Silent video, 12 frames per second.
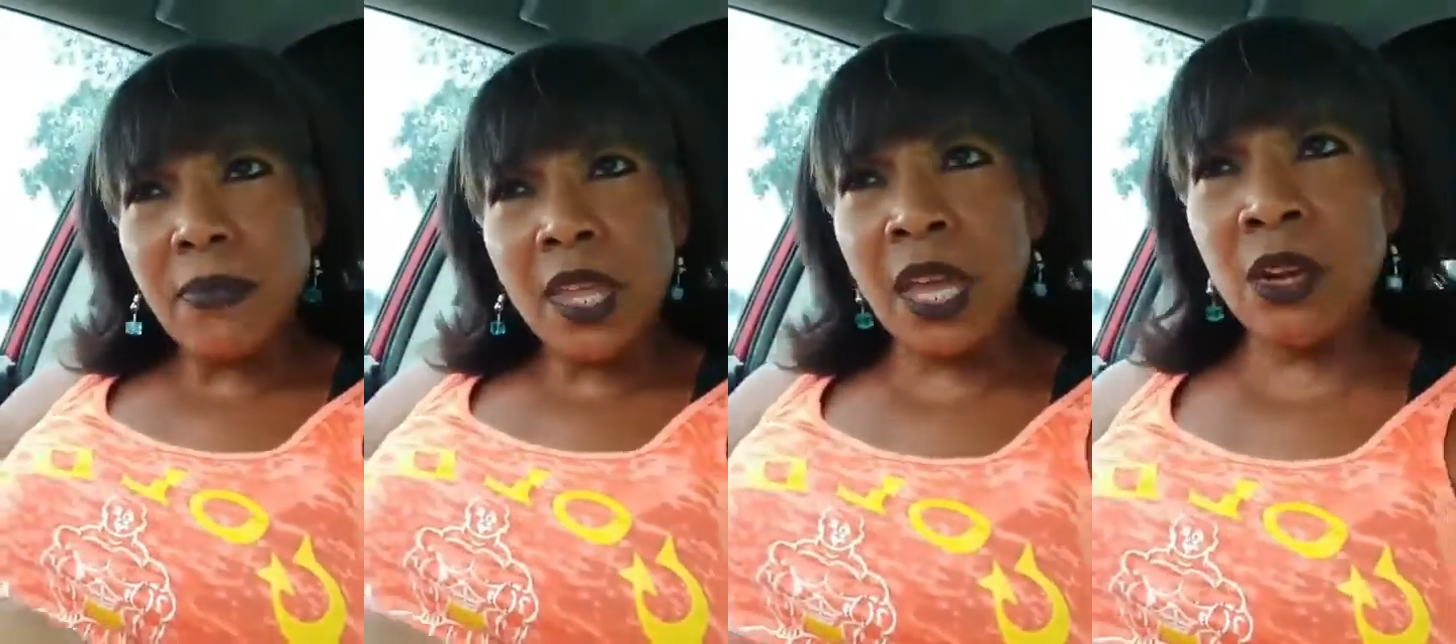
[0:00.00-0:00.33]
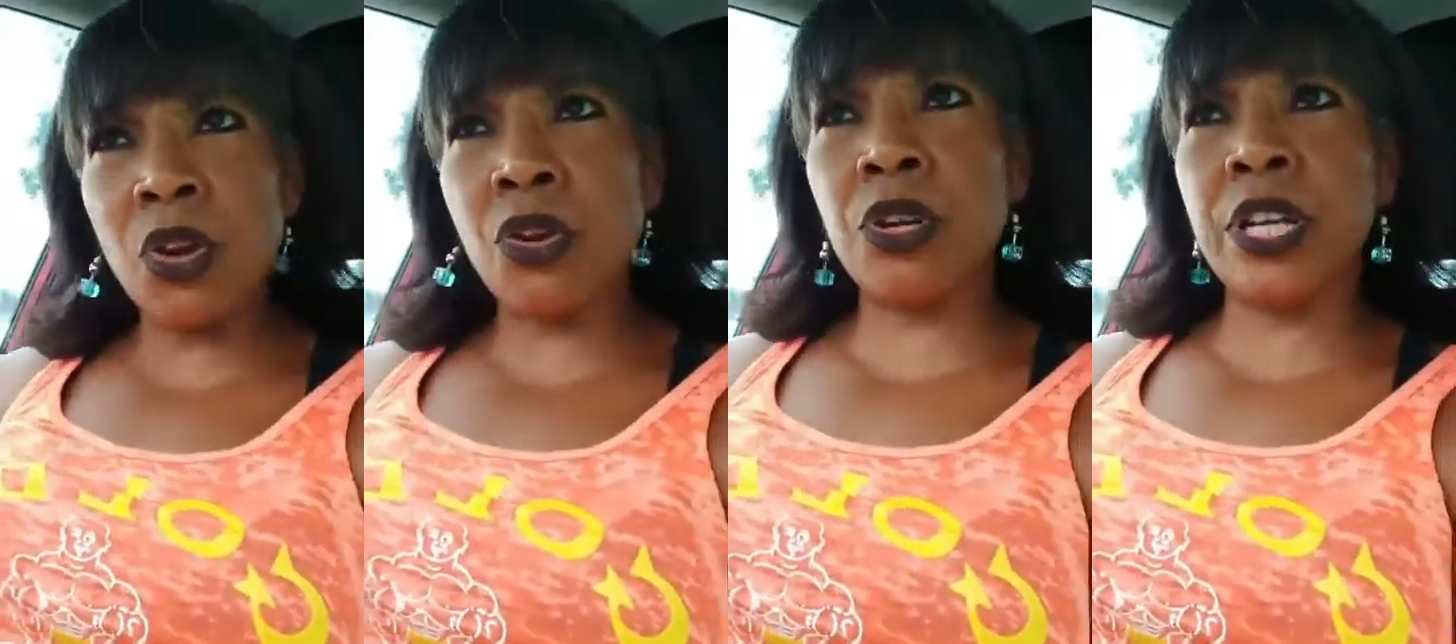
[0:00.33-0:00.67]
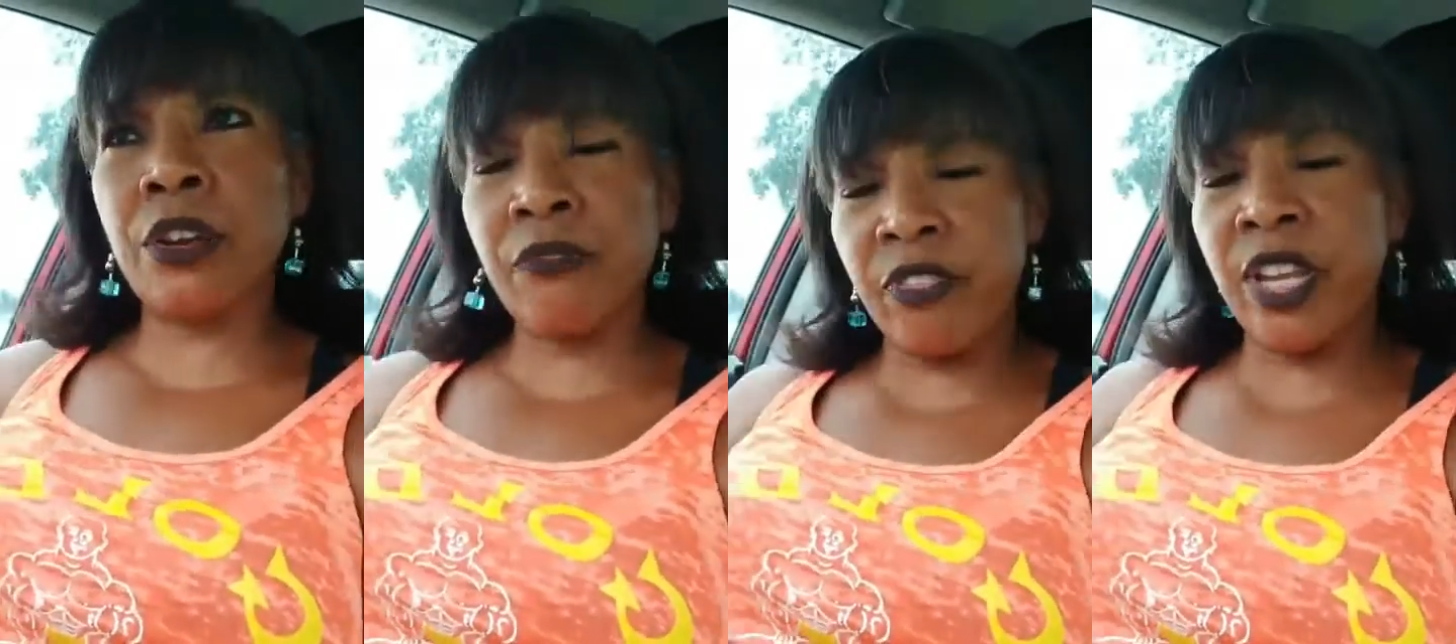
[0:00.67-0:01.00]
in
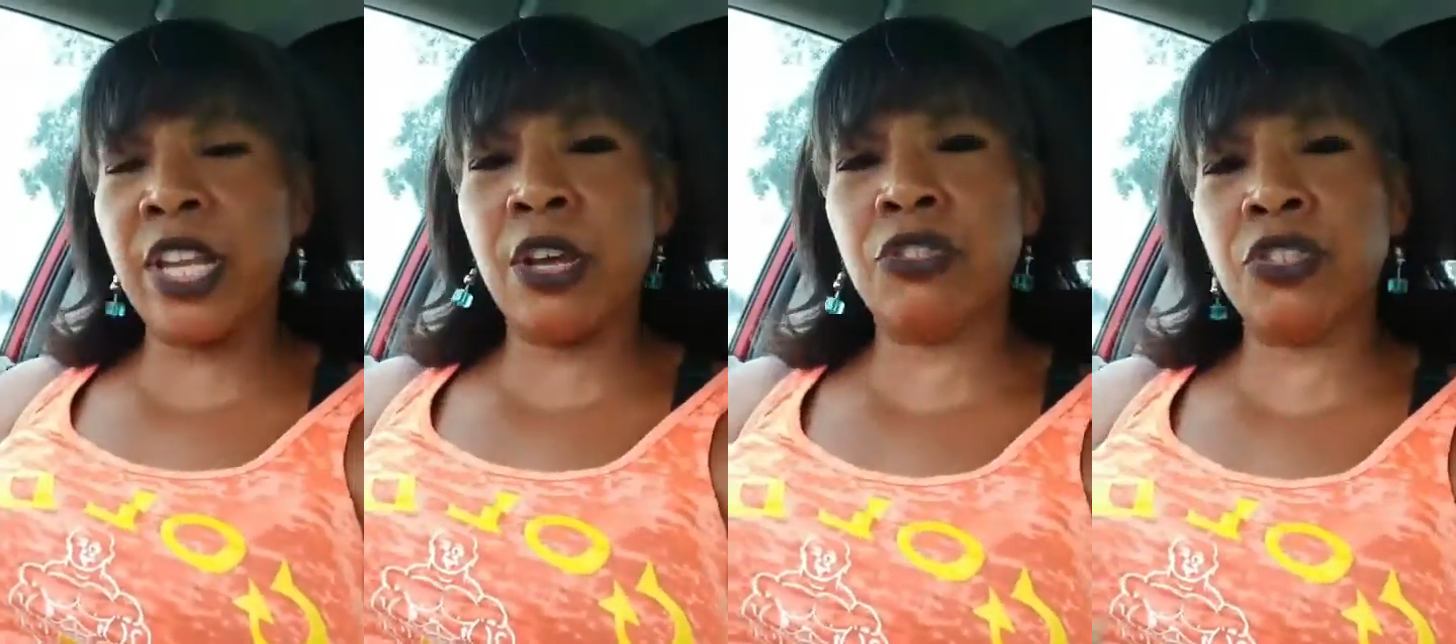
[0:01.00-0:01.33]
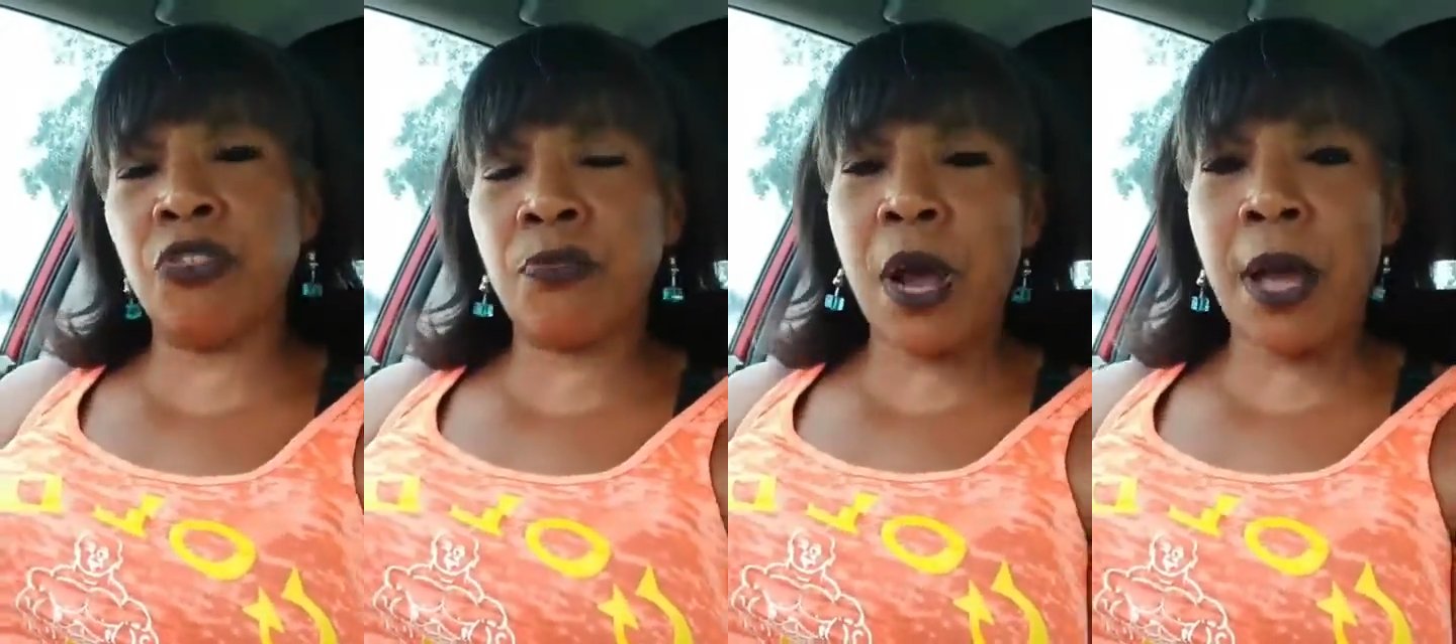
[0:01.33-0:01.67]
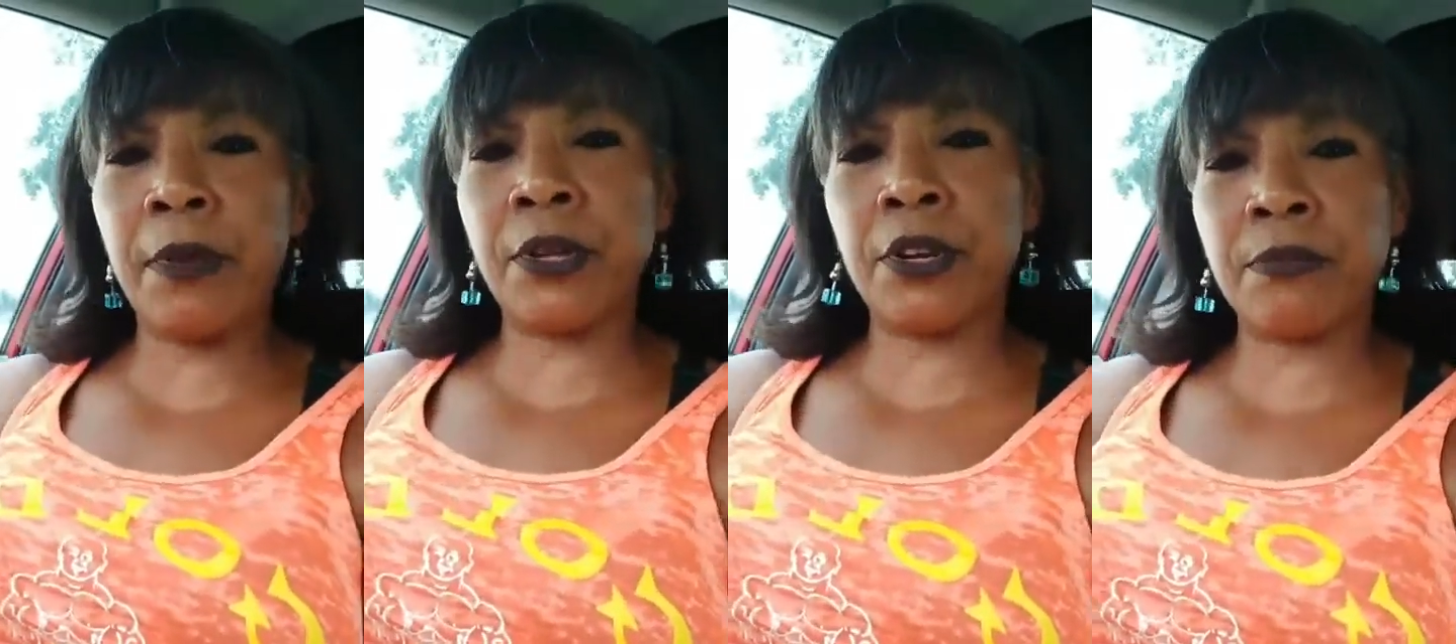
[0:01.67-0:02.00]
earlier videos, you've
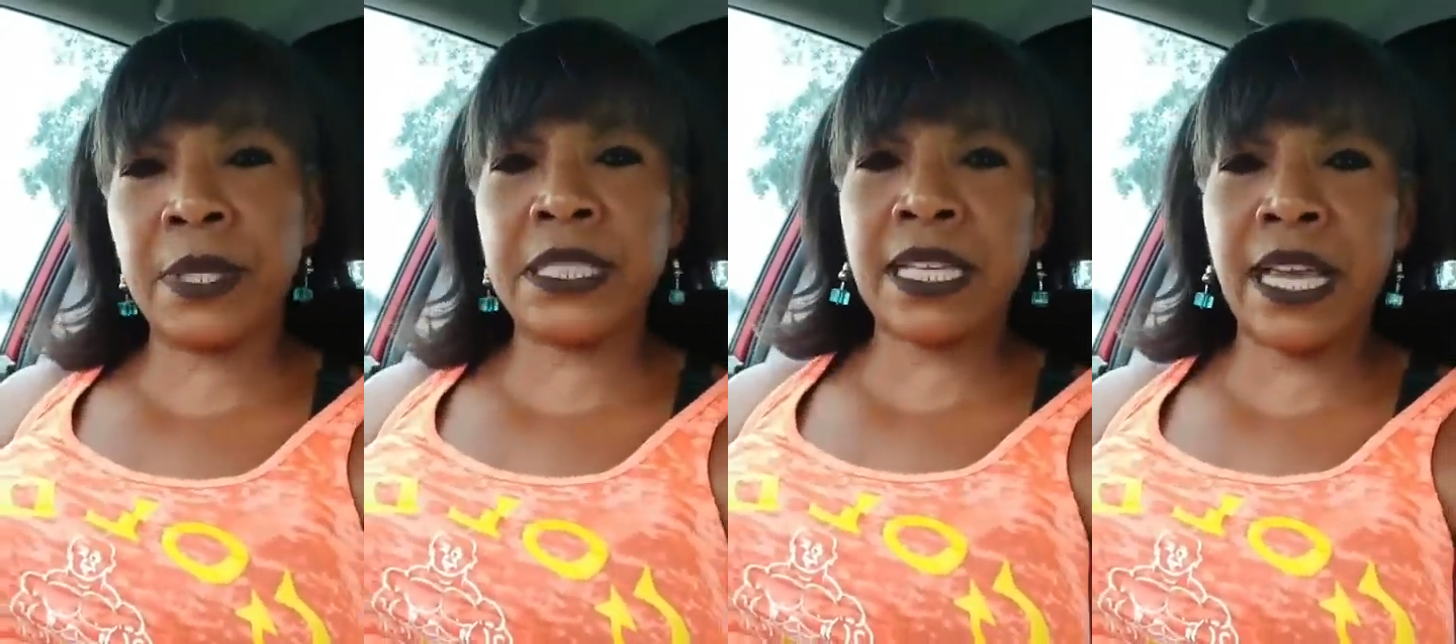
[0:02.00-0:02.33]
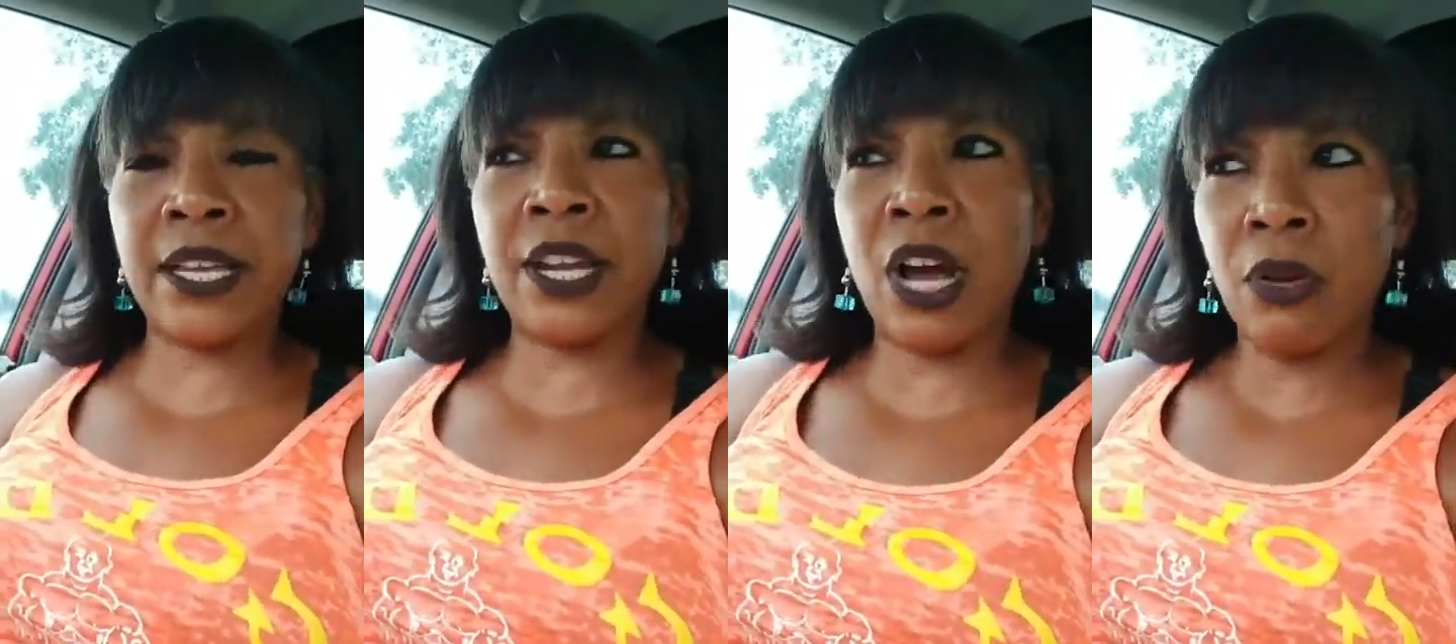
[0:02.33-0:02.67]
probably heard me say,